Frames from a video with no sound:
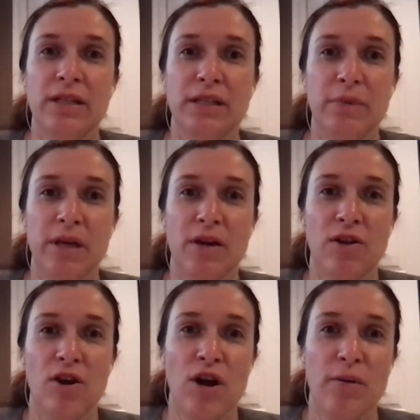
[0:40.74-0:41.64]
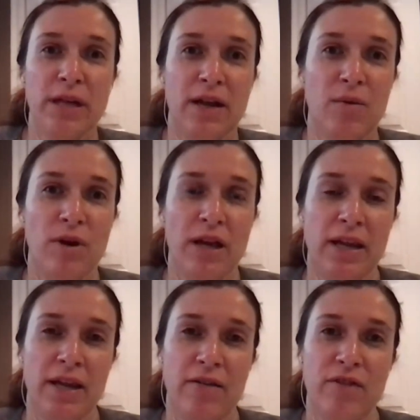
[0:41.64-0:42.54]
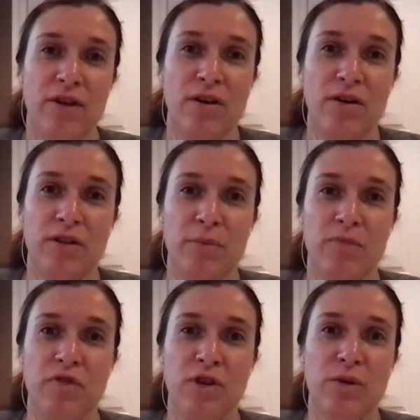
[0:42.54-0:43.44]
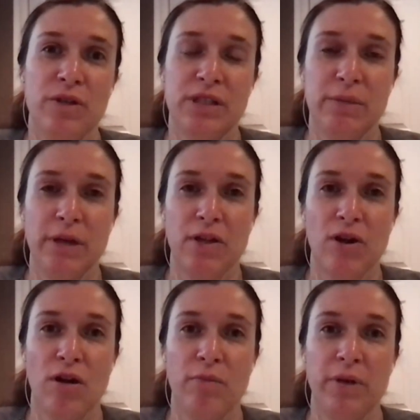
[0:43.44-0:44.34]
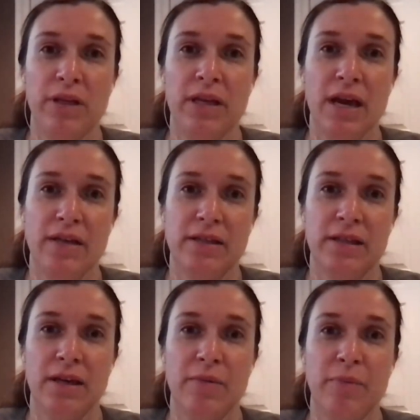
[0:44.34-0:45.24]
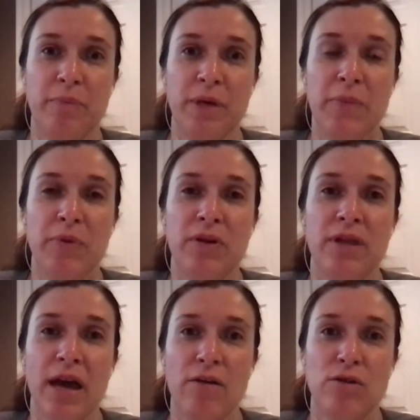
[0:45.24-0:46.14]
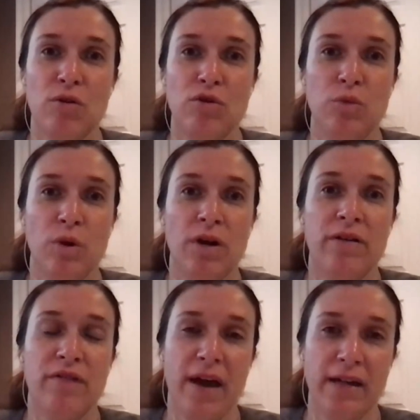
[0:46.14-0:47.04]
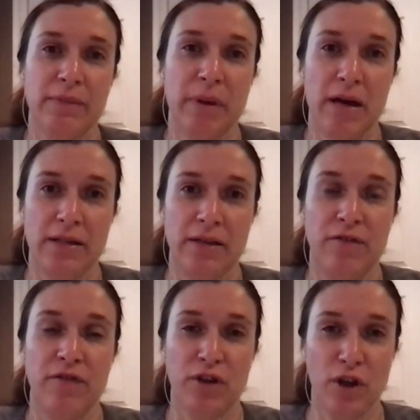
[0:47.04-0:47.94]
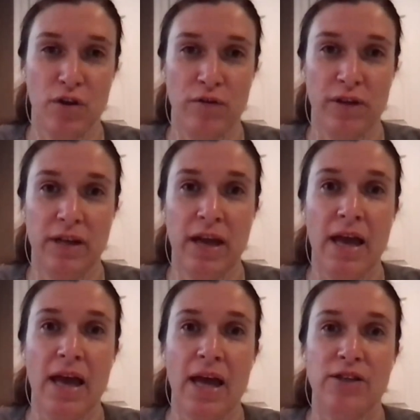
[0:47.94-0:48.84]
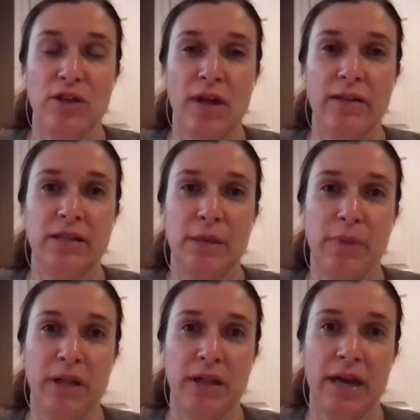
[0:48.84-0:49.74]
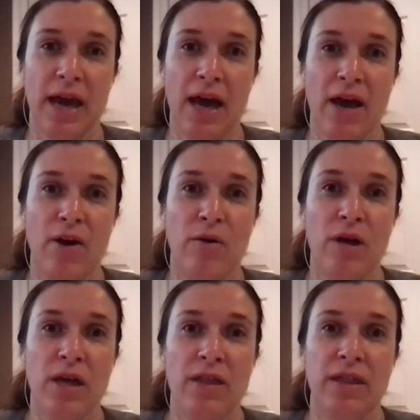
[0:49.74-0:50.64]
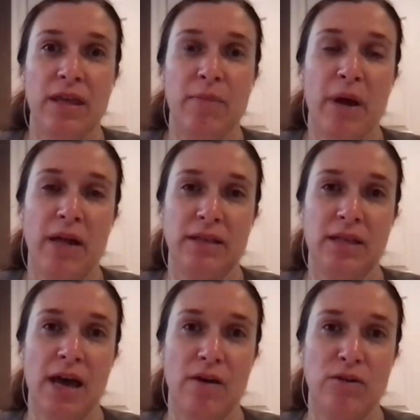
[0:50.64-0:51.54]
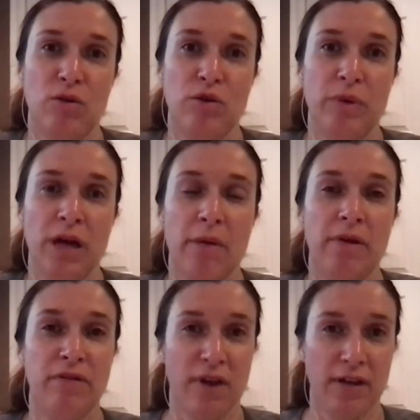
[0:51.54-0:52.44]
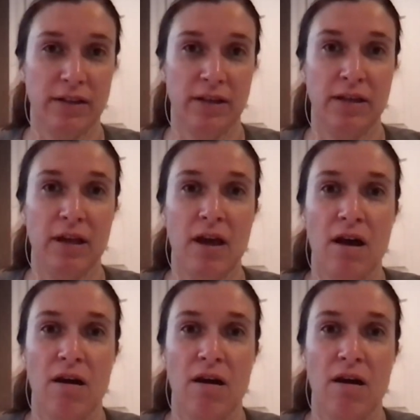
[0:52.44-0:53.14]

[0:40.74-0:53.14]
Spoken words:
need to be alarmed, and I don't want any of the viewers to be alarmed, but yes, the people in the household were in fact positive for COVID. And so that's typically how the pets in the household become infected.